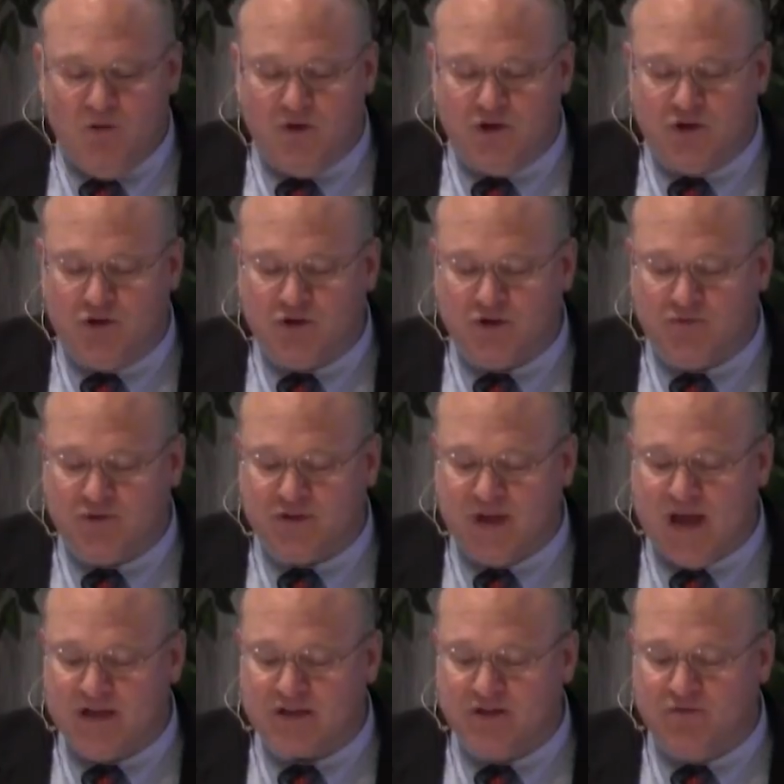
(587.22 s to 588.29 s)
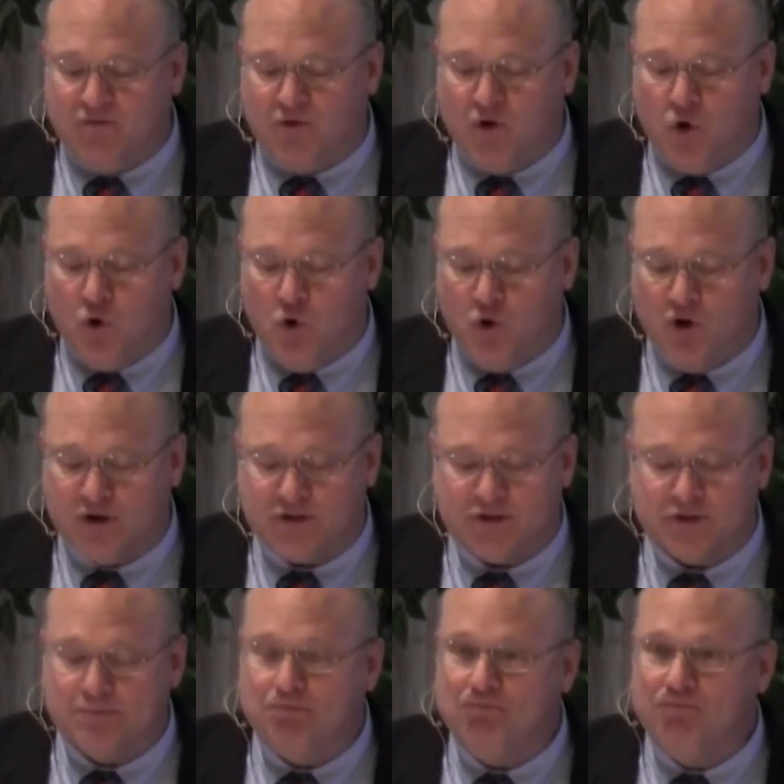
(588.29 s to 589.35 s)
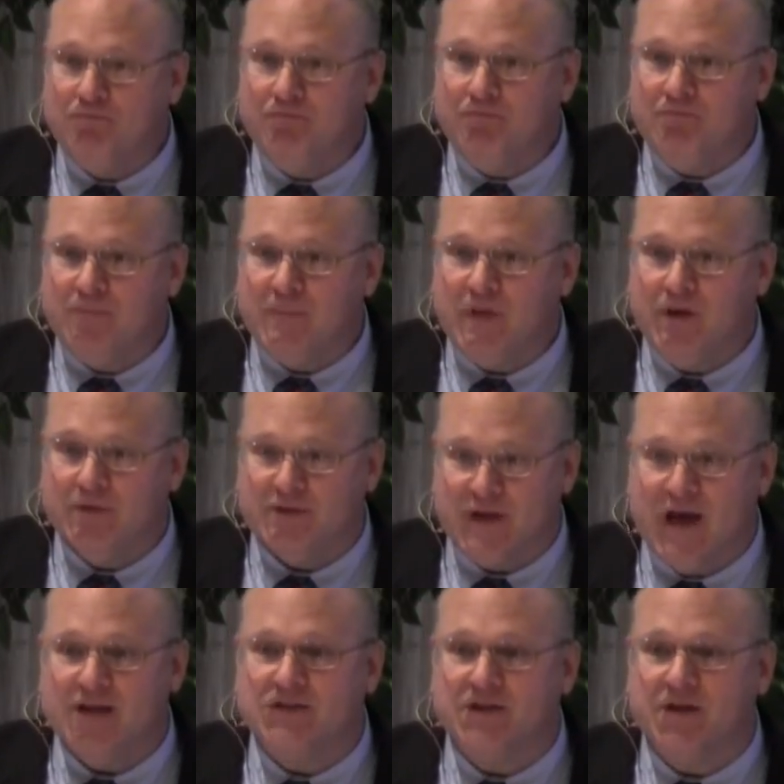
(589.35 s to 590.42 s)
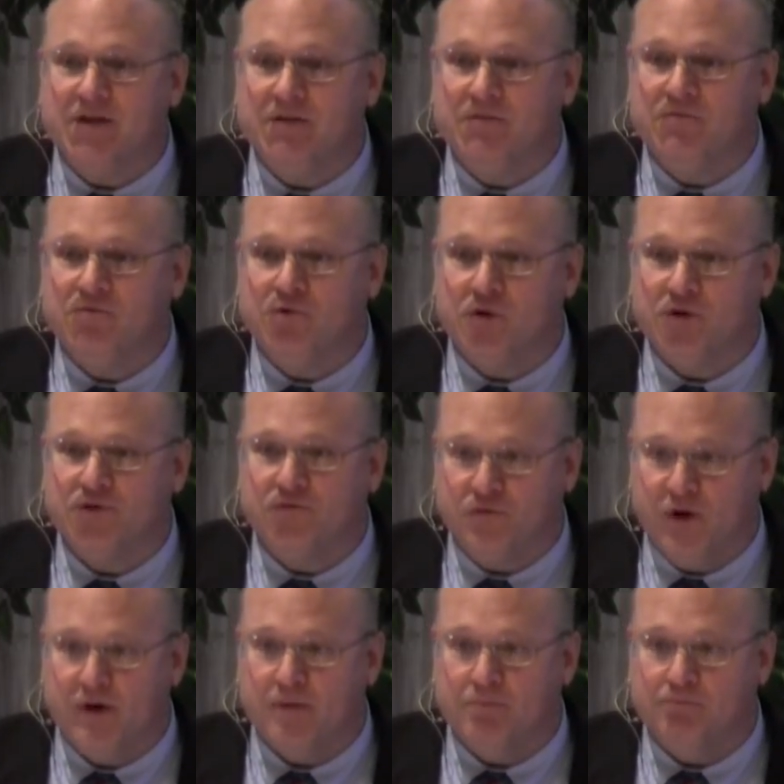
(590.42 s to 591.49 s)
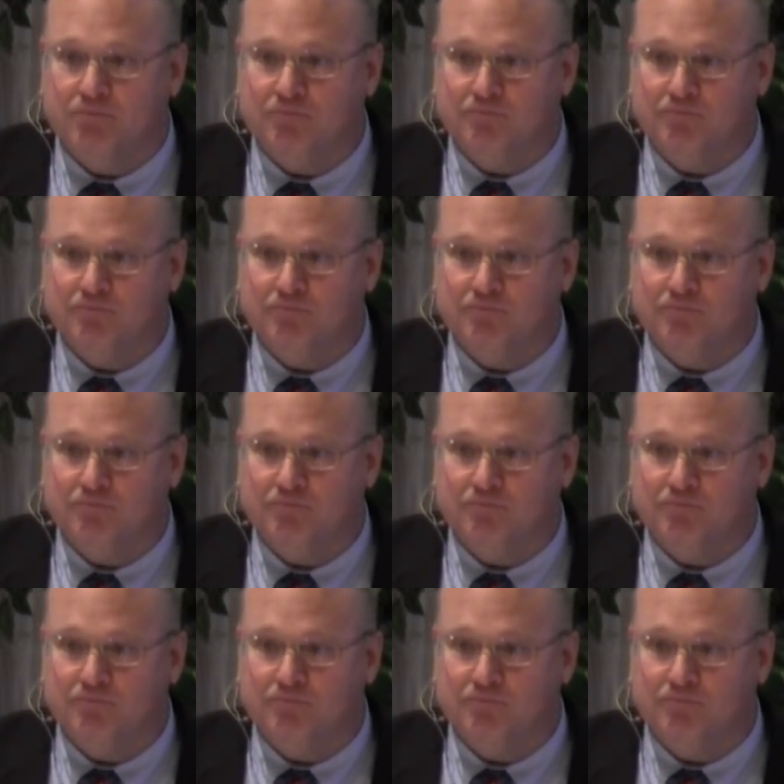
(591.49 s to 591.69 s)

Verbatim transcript: When Joseph was asking for a horse, he was asking for his freedom.